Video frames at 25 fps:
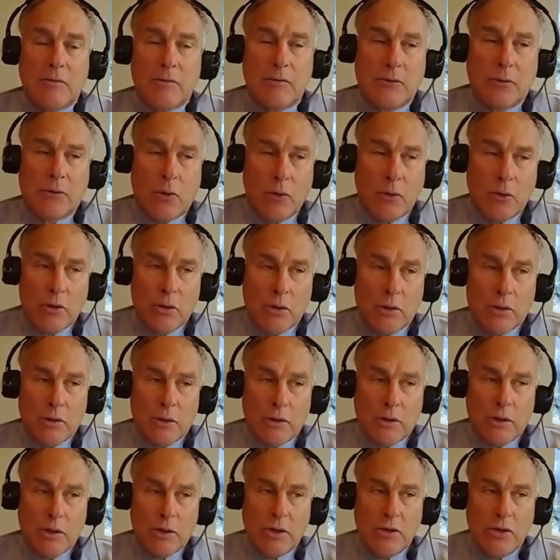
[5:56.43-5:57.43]

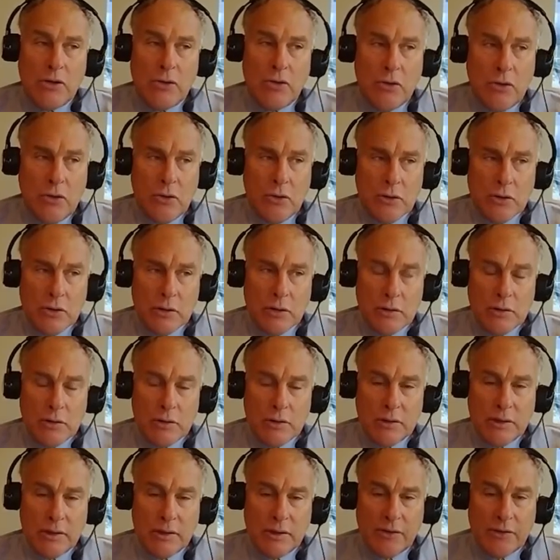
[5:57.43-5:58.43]
For your
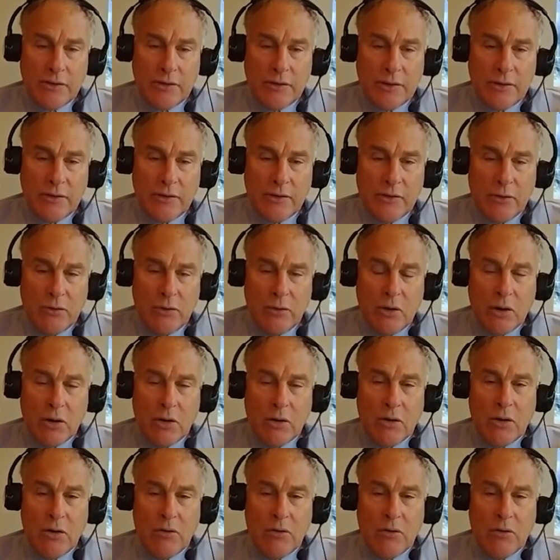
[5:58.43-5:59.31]
listeners who are